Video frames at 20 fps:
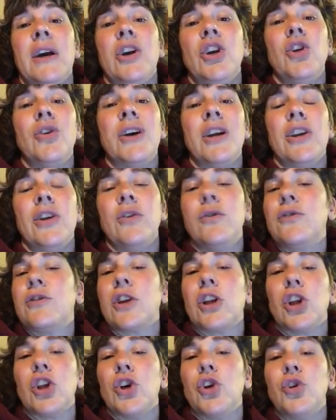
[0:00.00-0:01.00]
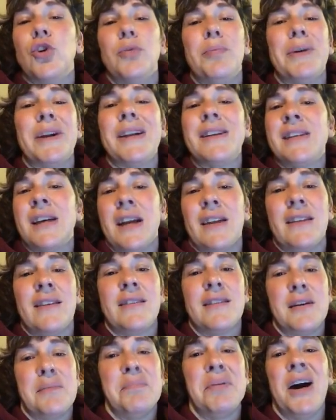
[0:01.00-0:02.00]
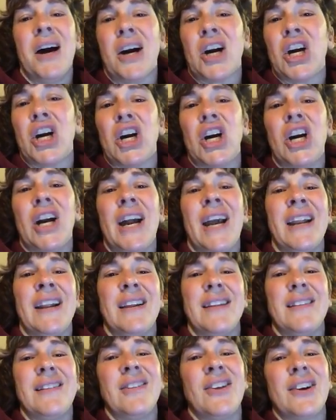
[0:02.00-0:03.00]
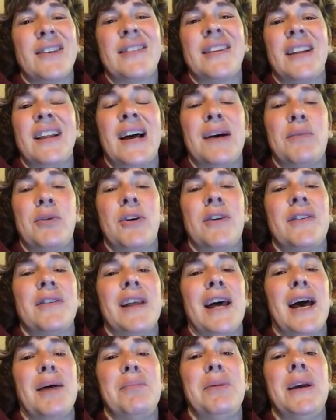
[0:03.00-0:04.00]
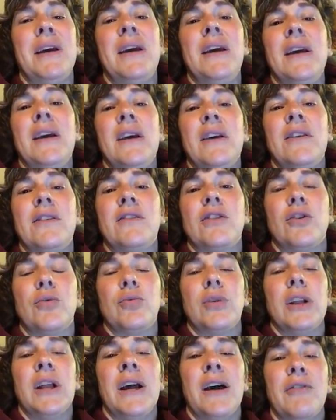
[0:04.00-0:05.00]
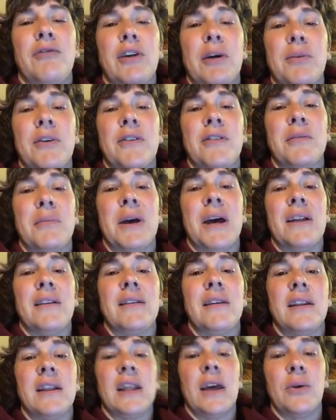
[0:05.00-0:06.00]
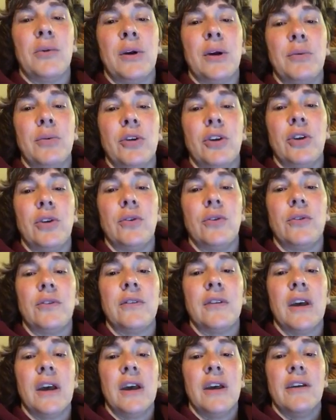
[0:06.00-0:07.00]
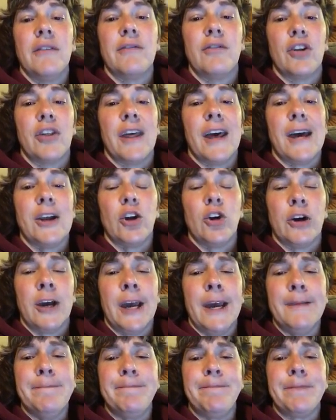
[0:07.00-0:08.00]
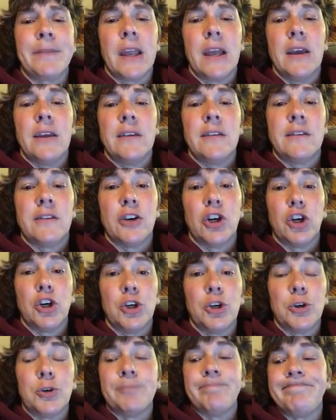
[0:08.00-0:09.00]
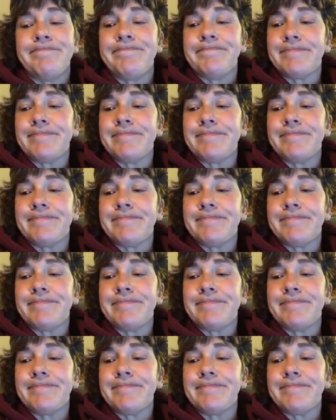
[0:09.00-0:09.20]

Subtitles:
You can use glue, but it tends to pucker and it looks a lot more sloppy. So we'll have rubber cement that we will use for that. Okay. So,